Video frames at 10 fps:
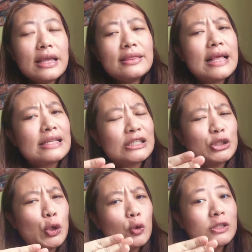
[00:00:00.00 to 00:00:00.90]
then there
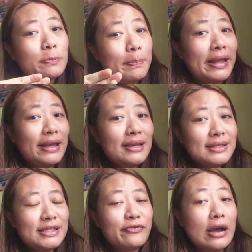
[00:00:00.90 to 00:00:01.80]
is no
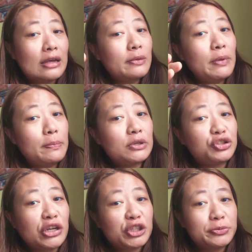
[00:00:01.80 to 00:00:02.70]
space for other
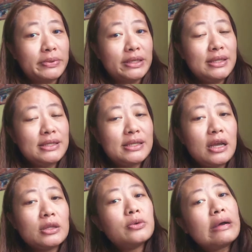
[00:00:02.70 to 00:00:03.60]
people's
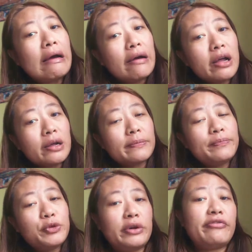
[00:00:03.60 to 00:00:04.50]
judgments to
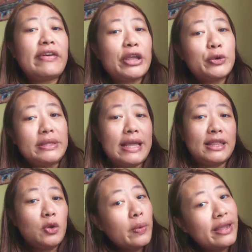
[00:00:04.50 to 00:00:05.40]
come to affect you in
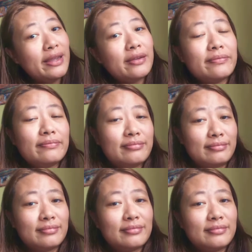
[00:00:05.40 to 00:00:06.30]
any way.
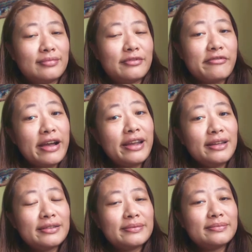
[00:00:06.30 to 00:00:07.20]

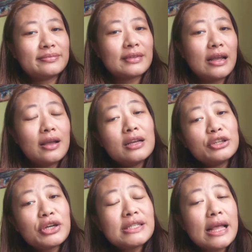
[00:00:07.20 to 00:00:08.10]
Right?
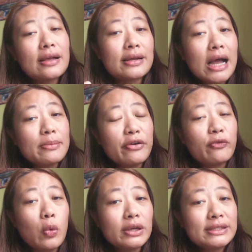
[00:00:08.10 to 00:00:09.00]
Just like a cup
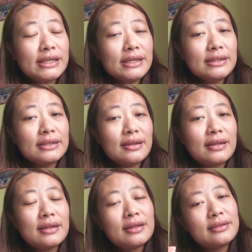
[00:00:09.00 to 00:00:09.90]
of water
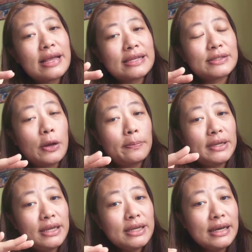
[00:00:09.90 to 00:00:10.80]
that is
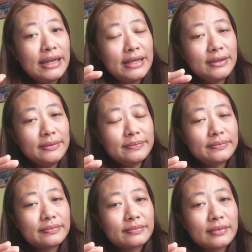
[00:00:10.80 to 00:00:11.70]
completely clean
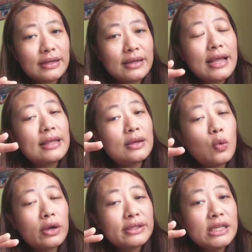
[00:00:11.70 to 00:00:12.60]
and
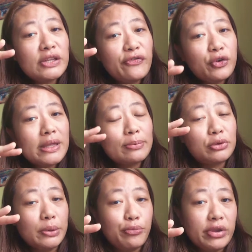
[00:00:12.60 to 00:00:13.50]
the water is filled
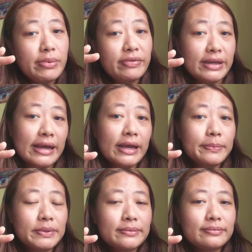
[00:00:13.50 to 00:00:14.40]
up to the brim of the
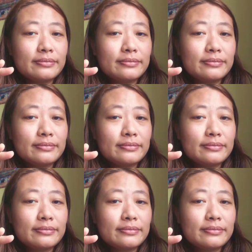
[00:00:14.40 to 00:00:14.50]
cup,